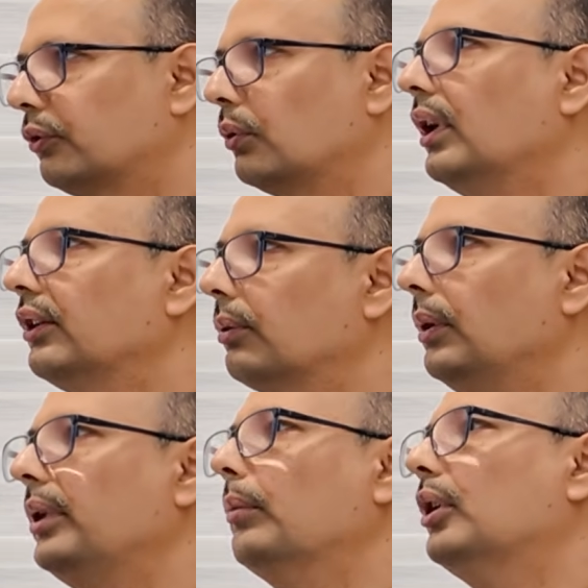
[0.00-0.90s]
students
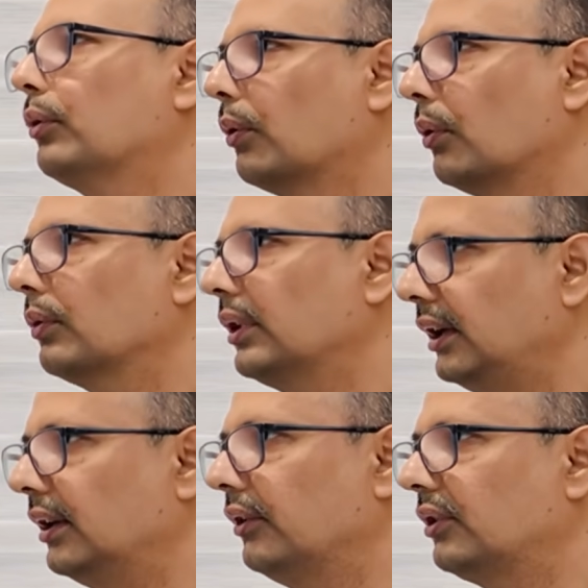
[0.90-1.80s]
will be able to go to the
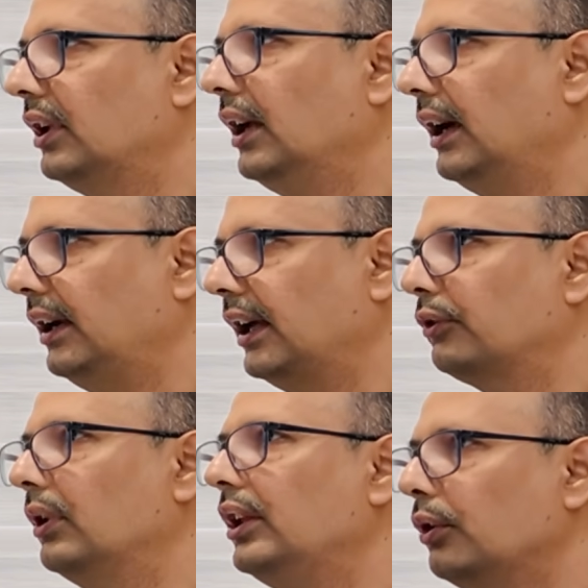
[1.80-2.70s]
industry and
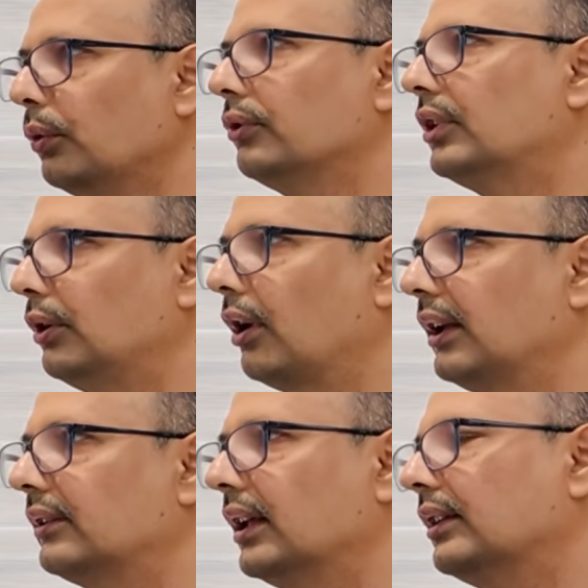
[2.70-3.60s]
actually use the
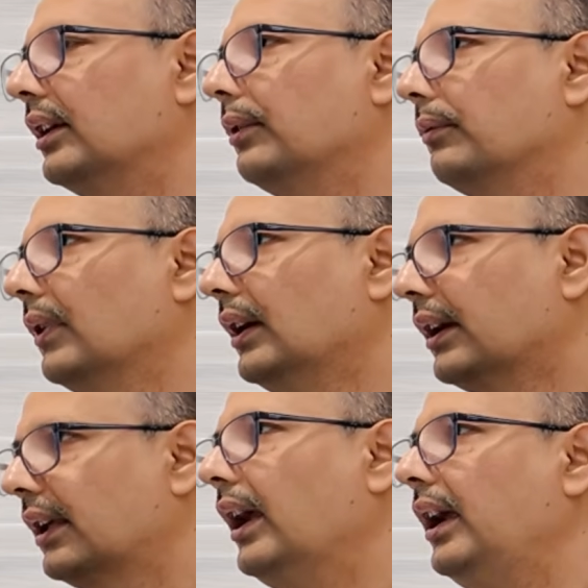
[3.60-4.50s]
knowledge that they've
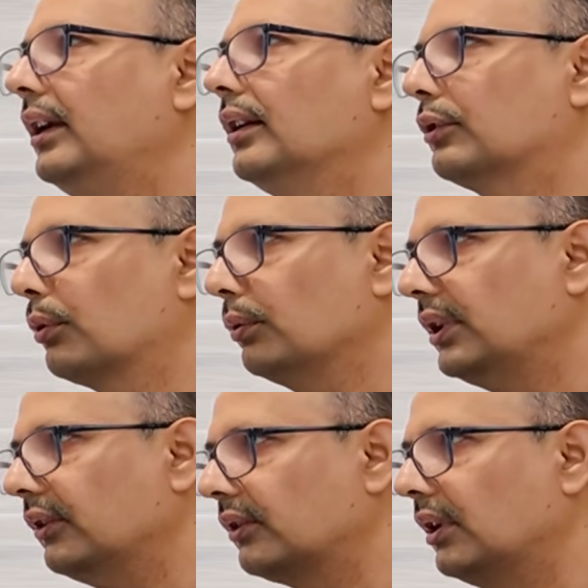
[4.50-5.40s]
gained through
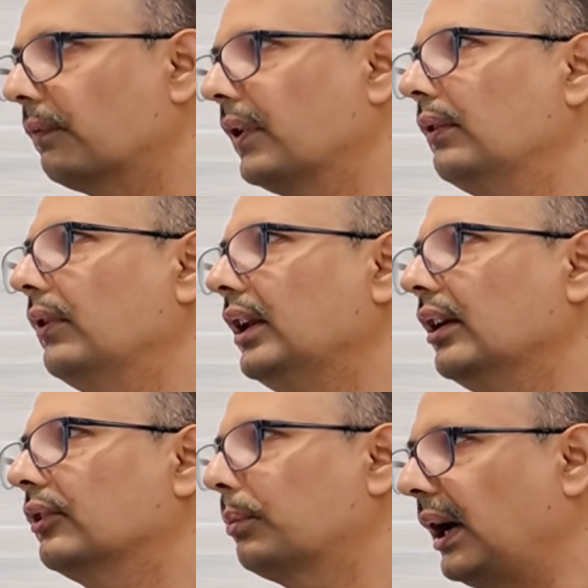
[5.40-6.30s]
this different
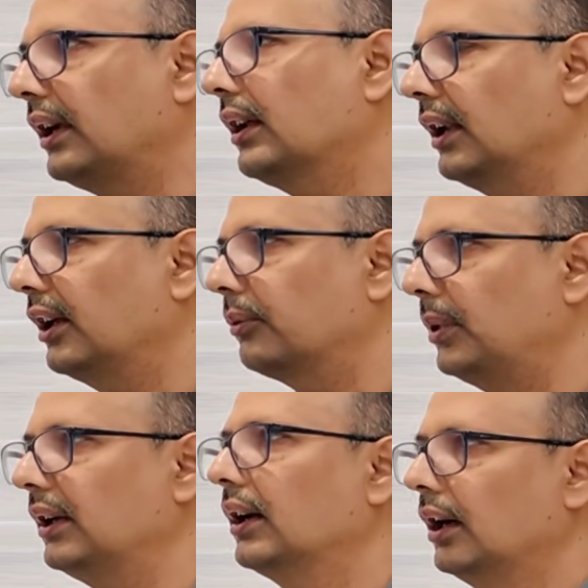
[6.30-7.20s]
various practical
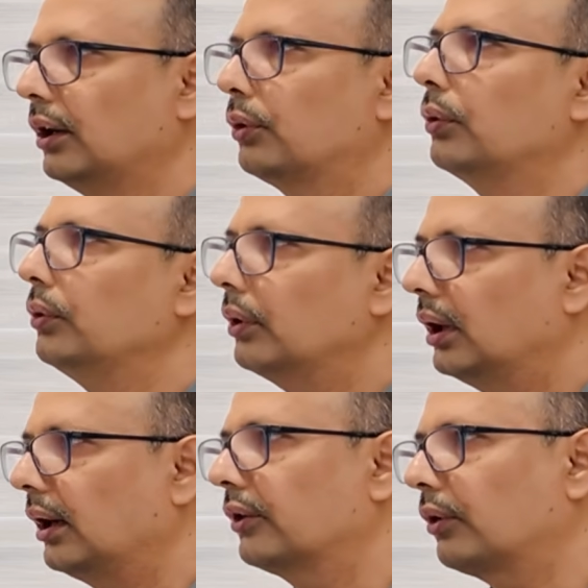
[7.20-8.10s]
aspects to
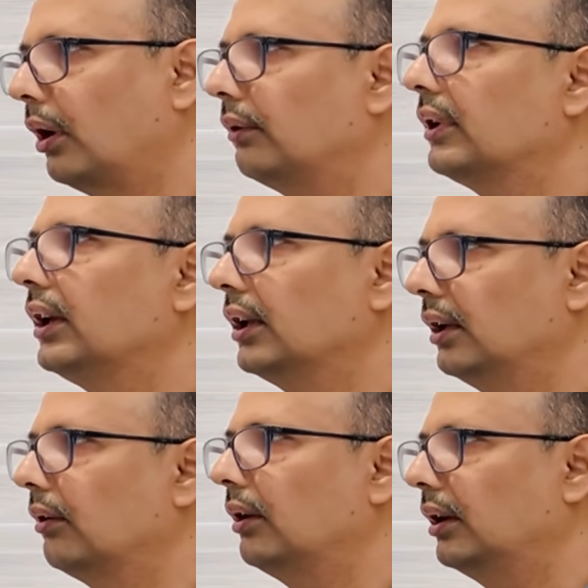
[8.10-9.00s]
solve the
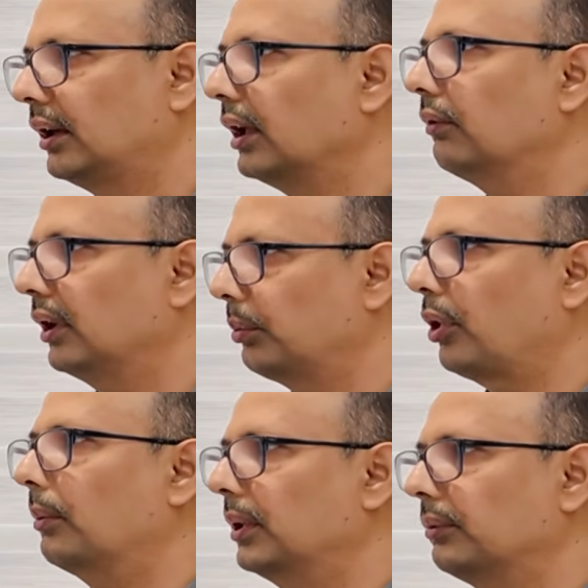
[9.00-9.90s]
real world
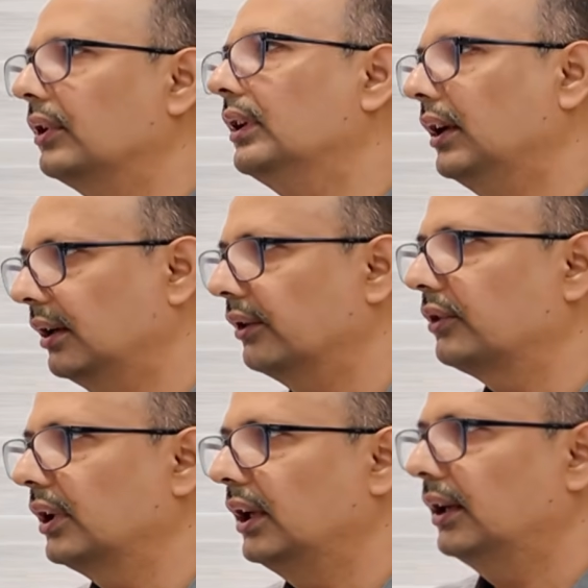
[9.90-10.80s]
problems in the industry.